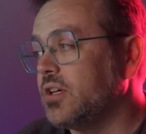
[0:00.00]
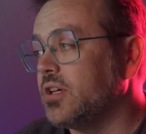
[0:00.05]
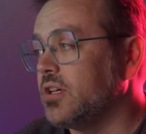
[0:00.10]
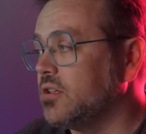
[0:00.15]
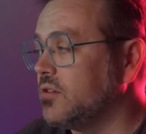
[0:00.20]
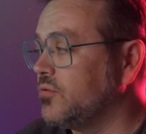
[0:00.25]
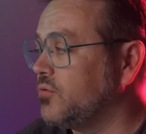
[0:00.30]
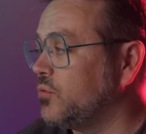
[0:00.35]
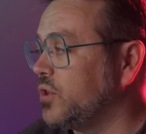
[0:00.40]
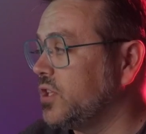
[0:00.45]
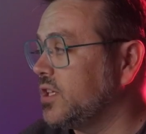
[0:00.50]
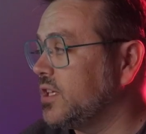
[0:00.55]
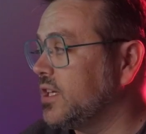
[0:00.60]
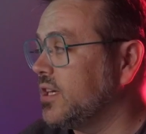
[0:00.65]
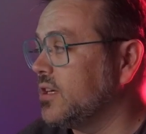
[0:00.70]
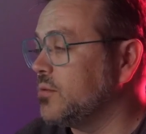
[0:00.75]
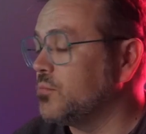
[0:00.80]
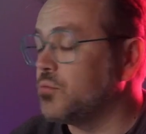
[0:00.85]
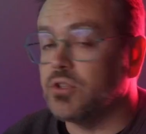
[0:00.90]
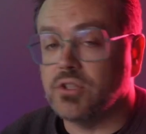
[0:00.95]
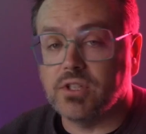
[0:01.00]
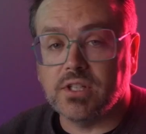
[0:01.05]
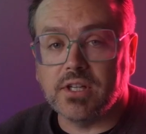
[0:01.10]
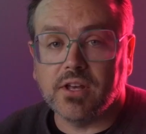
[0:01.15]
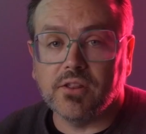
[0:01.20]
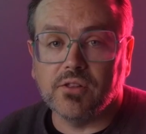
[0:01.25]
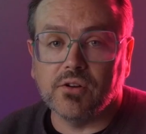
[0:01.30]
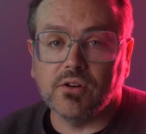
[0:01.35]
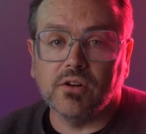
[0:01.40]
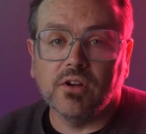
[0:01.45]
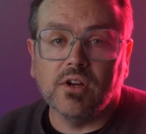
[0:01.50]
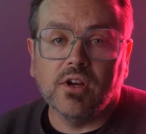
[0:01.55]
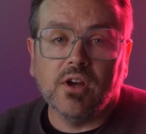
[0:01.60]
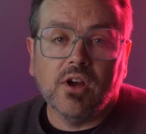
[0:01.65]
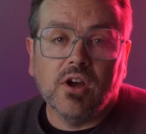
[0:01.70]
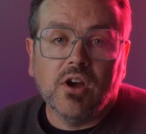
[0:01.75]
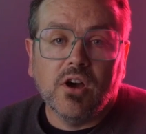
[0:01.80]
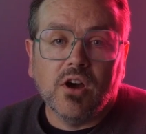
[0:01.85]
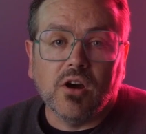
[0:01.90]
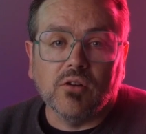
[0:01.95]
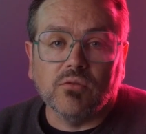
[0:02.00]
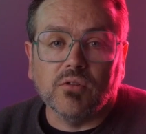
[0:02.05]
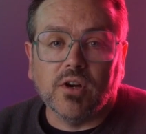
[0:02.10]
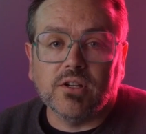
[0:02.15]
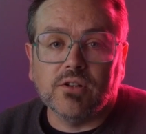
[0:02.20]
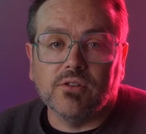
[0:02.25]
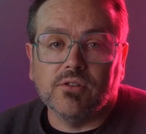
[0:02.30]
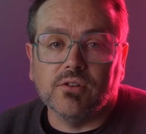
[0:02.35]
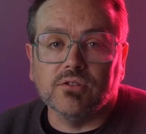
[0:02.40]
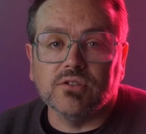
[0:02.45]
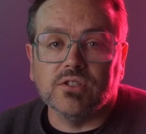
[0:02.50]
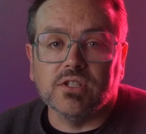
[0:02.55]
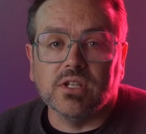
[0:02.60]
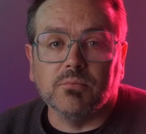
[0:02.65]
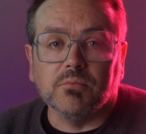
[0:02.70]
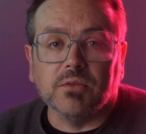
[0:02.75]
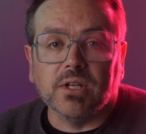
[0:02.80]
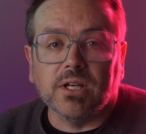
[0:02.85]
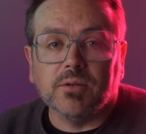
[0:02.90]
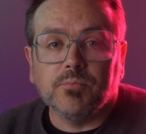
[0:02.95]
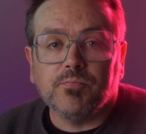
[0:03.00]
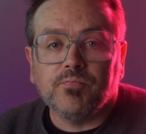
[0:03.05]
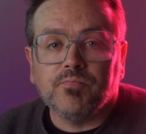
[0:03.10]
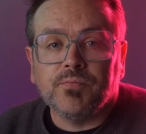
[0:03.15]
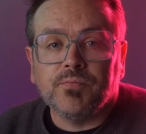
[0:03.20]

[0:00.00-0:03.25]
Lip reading: and if we can put together a run of those someday,